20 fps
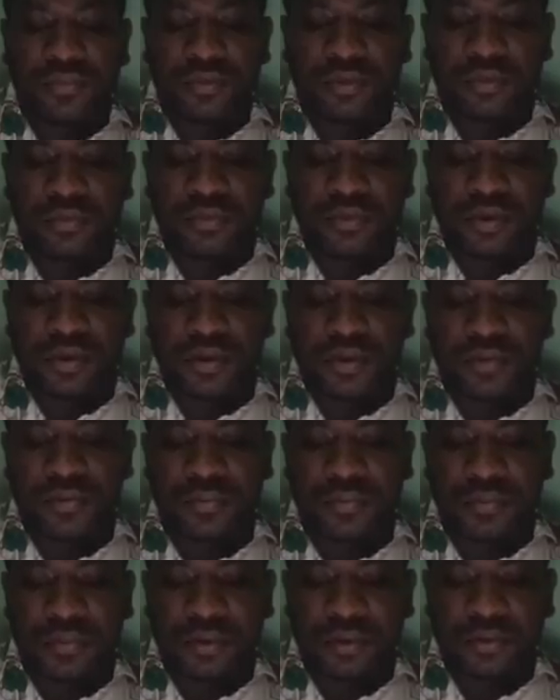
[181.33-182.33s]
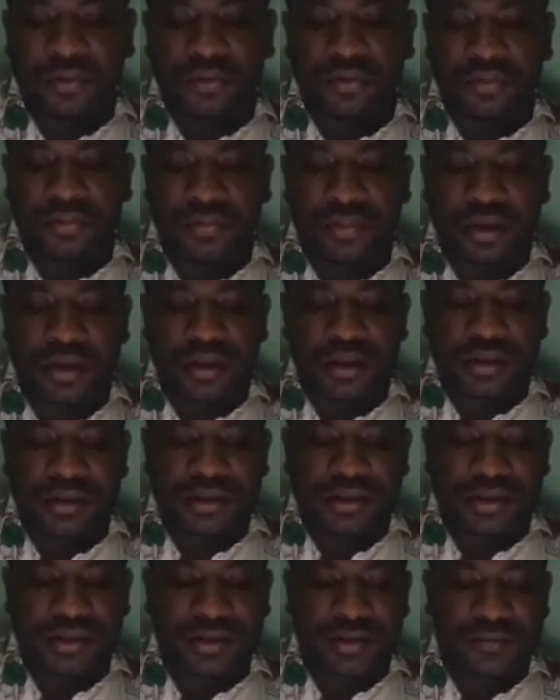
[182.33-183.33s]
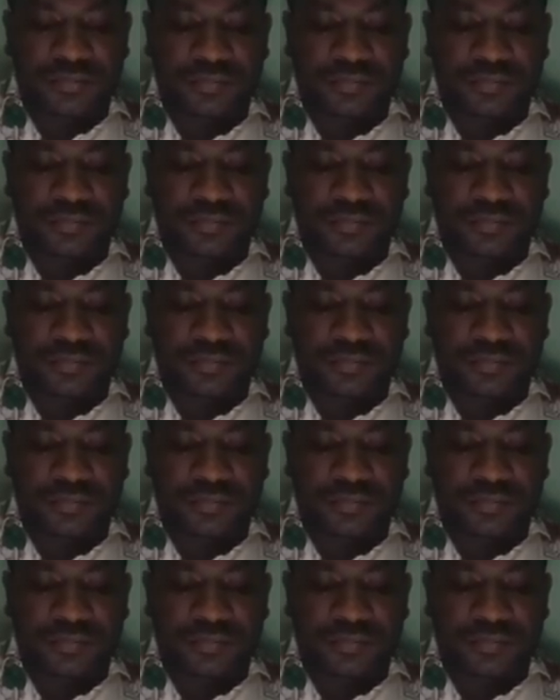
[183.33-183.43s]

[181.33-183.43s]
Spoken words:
from the few minutes.